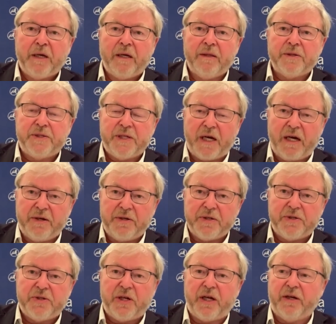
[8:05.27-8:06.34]
the scientists
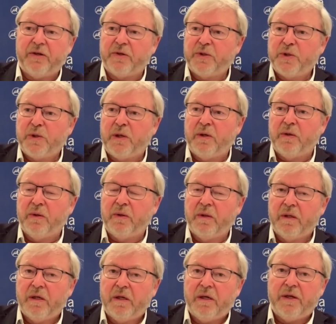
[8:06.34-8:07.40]
take control,
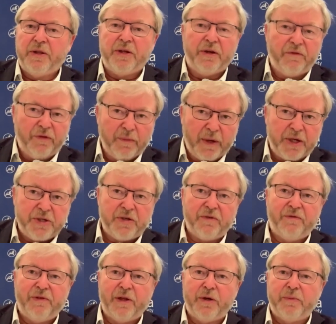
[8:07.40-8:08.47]
the information
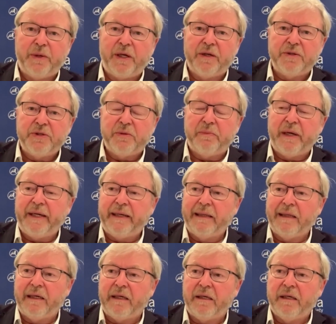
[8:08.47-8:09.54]
flow begins
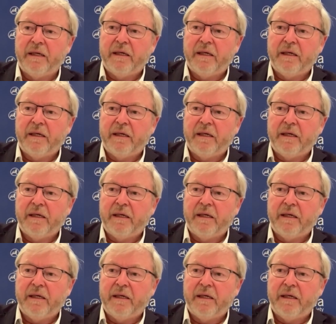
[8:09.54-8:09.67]
immediately,